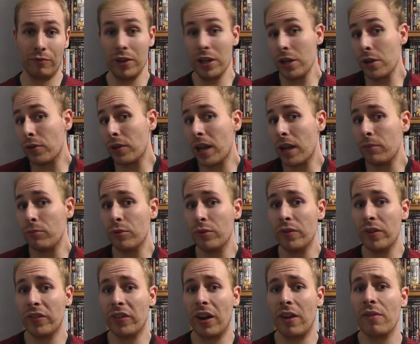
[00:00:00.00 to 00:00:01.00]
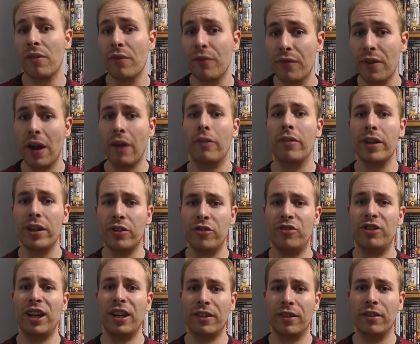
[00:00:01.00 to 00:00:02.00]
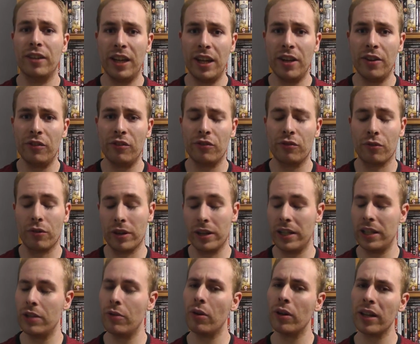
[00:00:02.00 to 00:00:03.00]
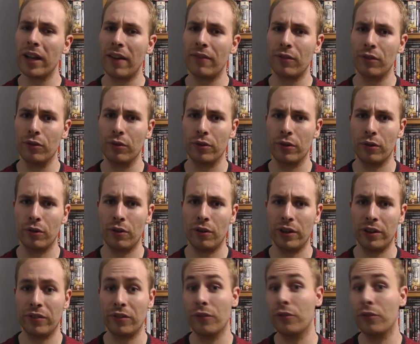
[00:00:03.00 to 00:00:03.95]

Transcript: Video game movies have a very checkered history. You only have to look at the likes